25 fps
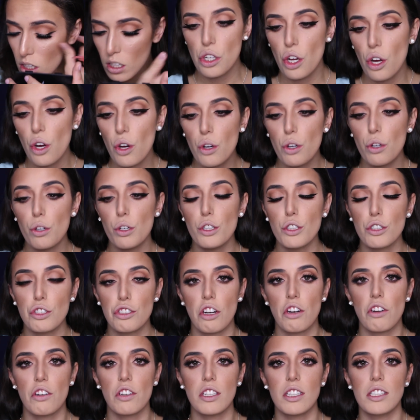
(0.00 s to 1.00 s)
So
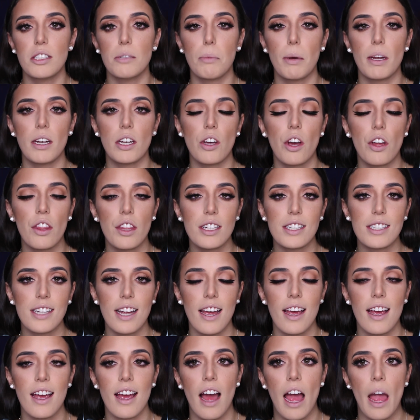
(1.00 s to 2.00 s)
generally, depending on the
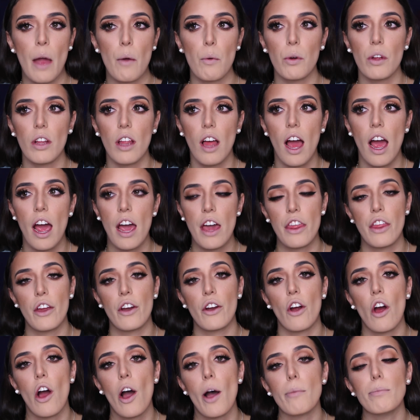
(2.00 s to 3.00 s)
day, I will
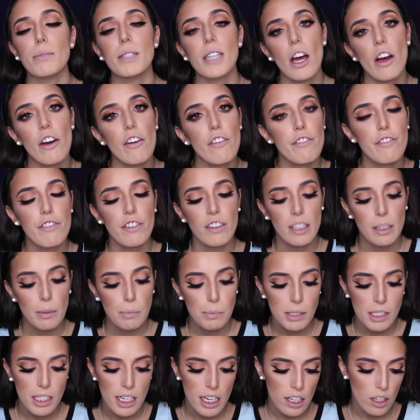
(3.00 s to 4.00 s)
either opt out for
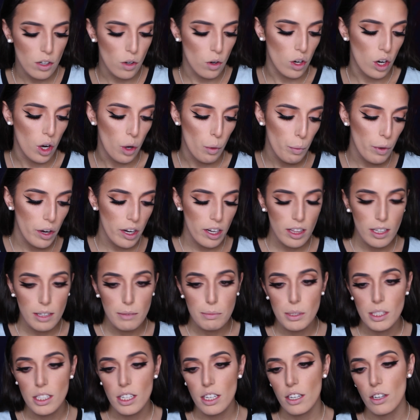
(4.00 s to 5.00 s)
lipstick, or I'll wear
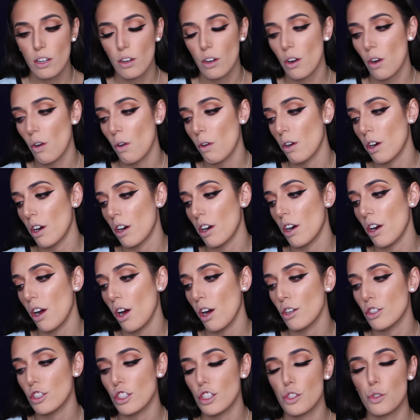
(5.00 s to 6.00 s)
lipstick, or
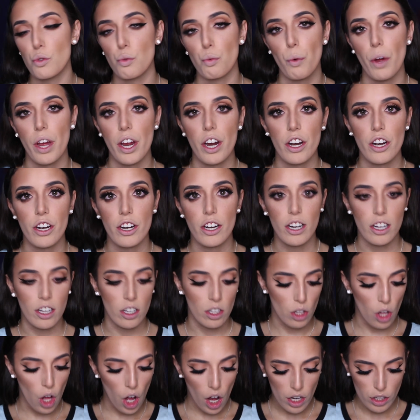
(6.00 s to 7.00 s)
I'll just wear a
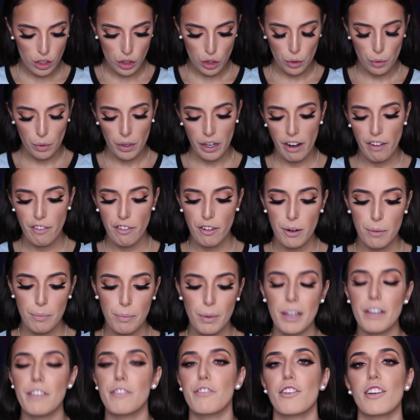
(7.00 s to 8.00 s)
gloss or whatever.
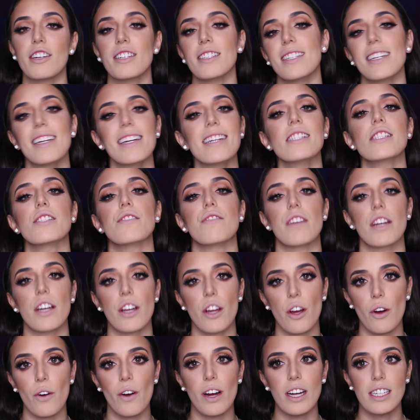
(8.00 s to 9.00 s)
But for today's
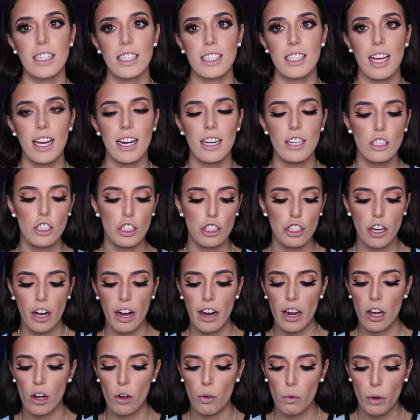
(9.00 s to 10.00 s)
video, I decided to
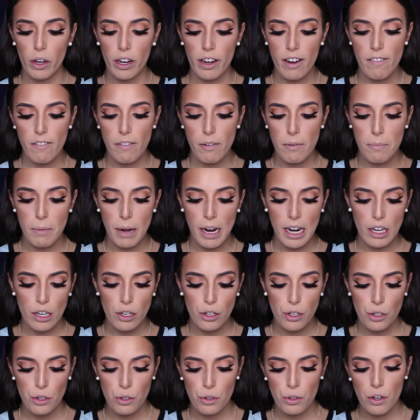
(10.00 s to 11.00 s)
try out one of my
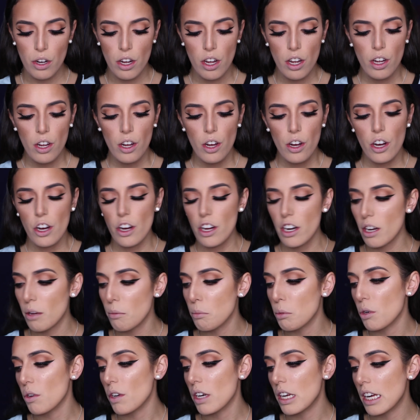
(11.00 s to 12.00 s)
new Huda
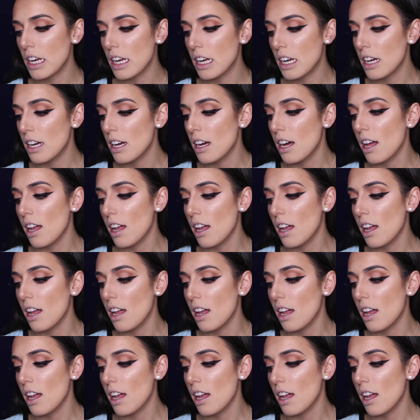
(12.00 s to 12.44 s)
Beauty